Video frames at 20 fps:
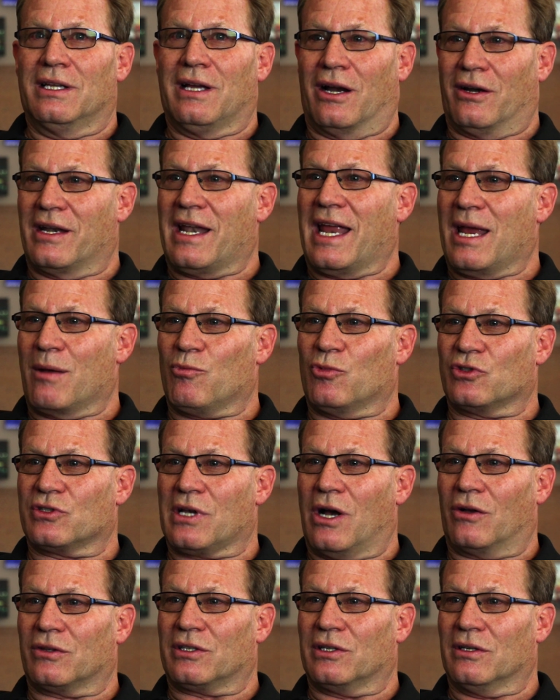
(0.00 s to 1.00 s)
Our name was
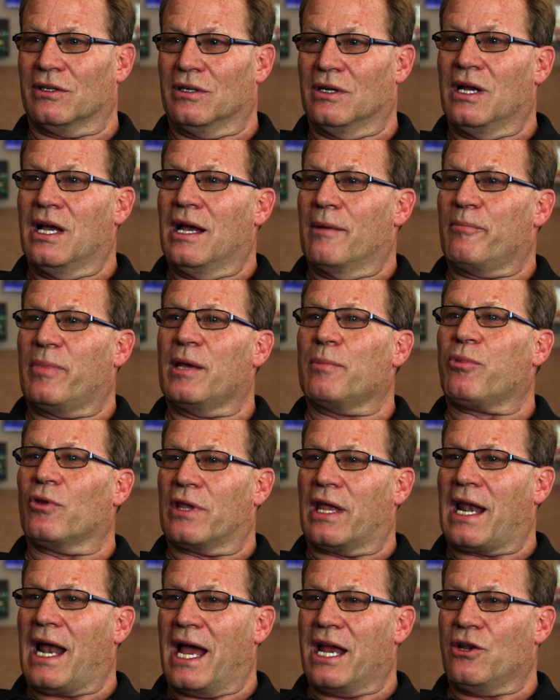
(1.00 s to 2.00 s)
out there. People
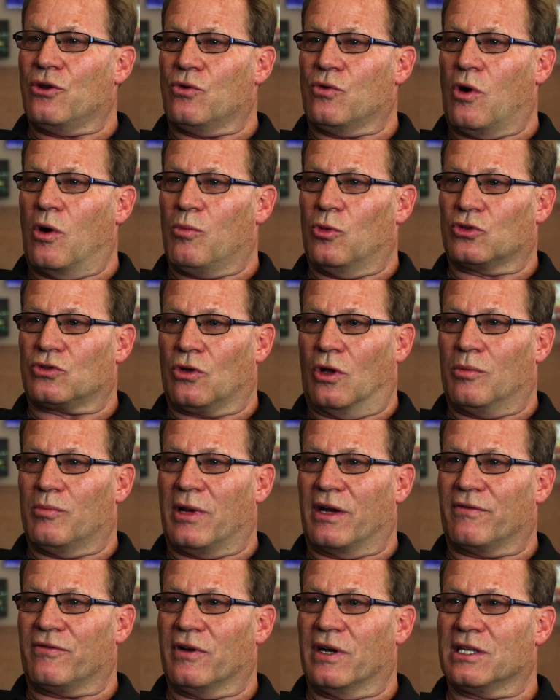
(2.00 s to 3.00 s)
that I knew, almost all
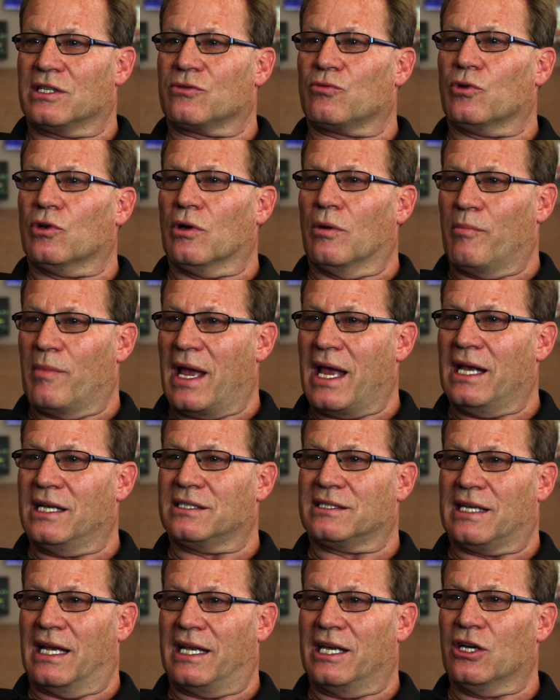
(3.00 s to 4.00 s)
my friends, were
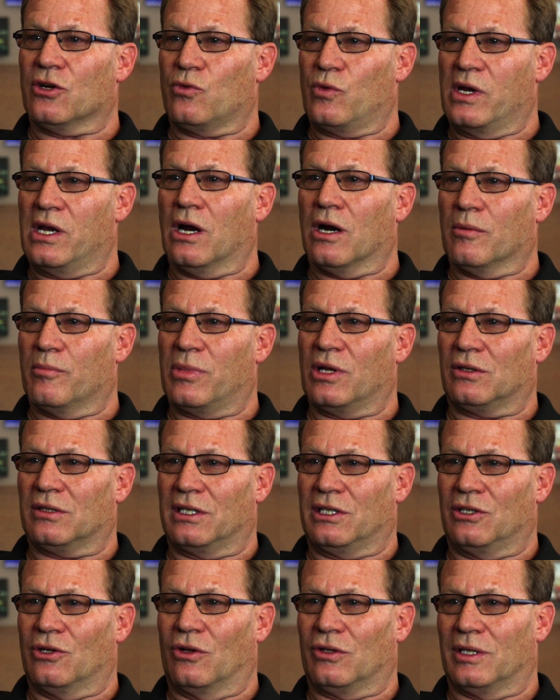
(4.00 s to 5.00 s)
amazed that here we are
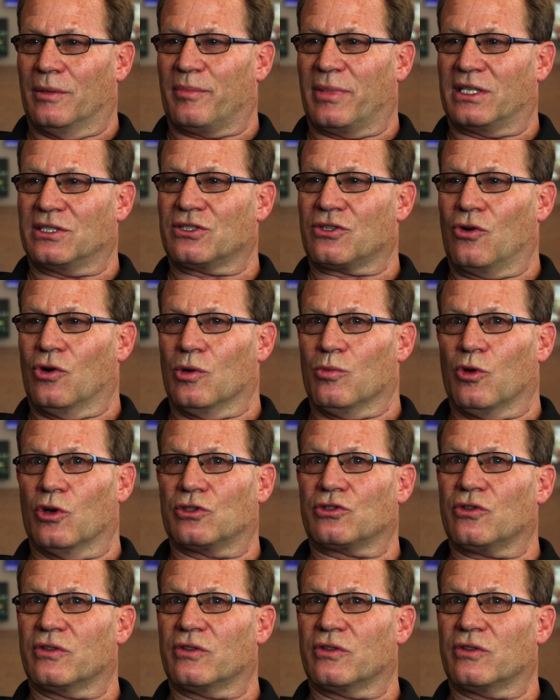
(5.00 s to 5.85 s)
building the Olympic scoreboard.